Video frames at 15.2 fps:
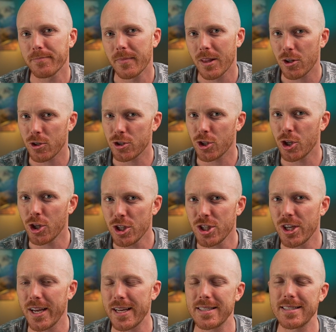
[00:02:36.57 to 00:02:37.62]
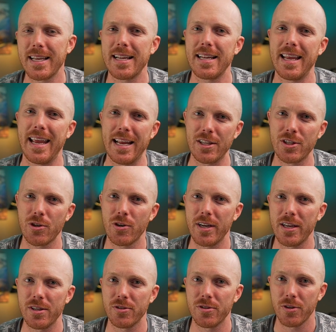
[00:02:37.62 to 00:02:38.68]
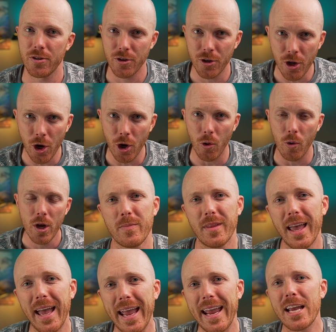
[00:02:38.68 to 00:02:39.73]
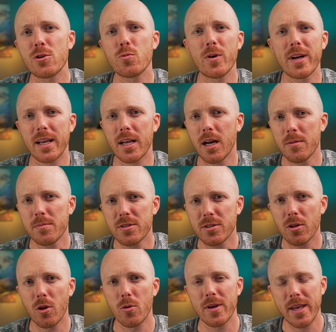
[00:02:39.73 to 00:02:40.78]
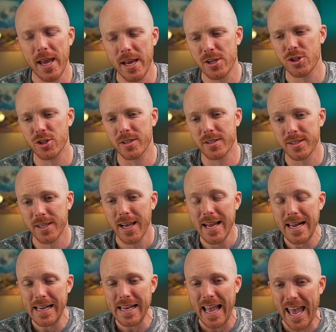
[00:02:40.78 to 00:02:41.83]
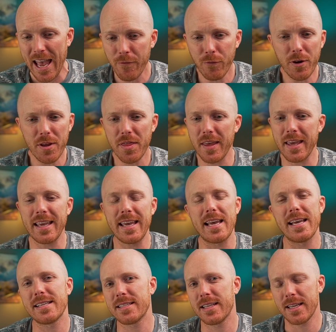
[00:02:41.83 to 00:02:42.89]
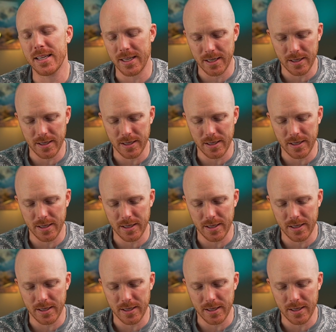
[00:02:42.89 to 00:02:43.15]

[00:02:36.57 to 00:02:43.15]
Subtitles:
There's a good chance that answer is no. And when it comes to locations, everything isn't,